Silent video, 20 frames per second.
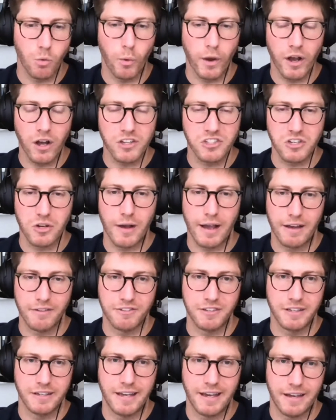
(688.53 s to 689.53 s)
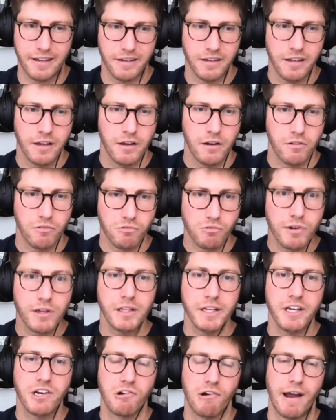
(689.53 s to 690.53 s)
we also have to get
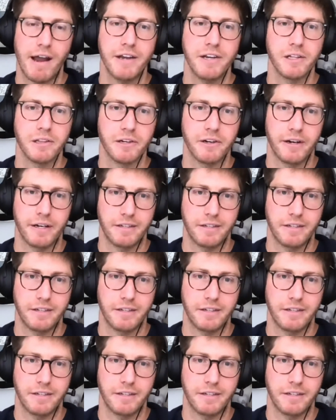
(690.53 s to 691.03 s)
really granular